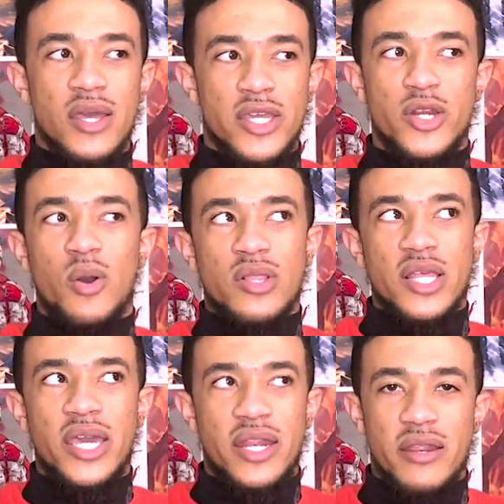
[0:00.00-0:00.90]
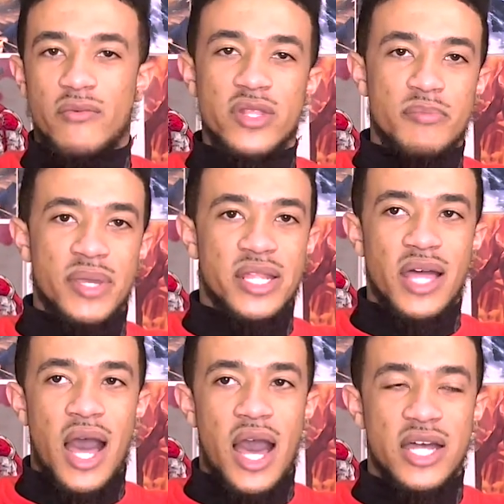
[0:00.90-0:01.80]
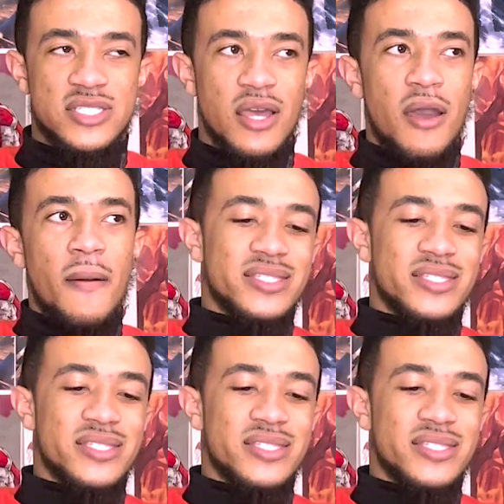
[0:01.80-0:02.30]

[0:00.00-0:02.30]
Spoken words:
you know, lit and really beating the odds?